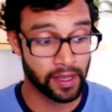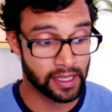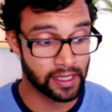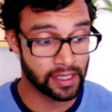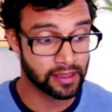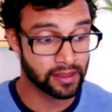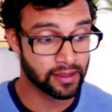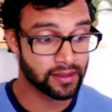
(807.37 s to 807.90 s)

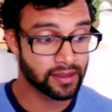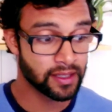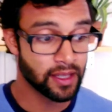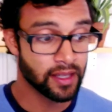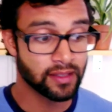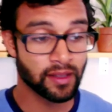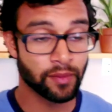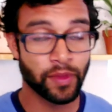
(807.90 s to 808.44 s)
It is
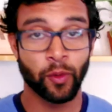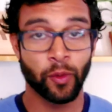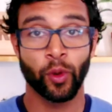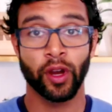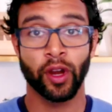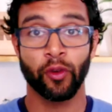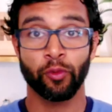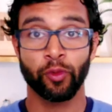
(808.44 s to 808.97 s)
something
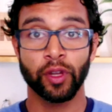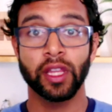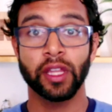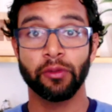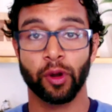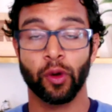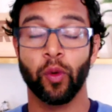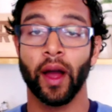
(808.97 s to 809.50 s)
where it
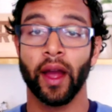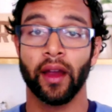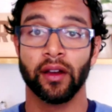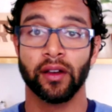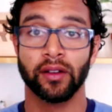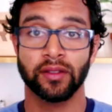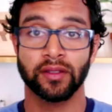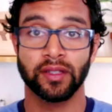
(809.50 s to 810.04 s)
really
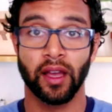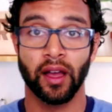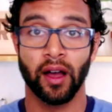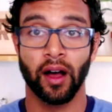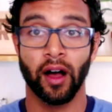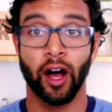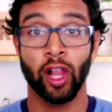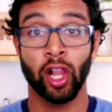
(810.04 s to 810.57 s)
requires
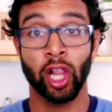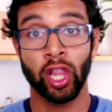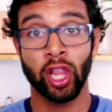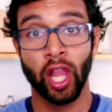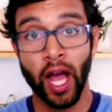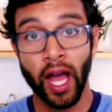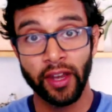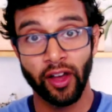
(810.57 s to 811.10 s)
a
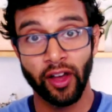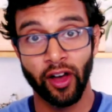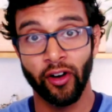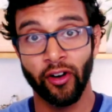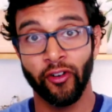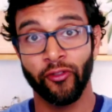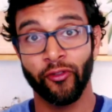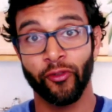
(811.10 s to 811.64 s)
lot
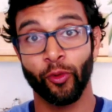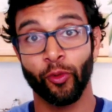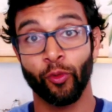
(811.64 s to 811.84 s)
of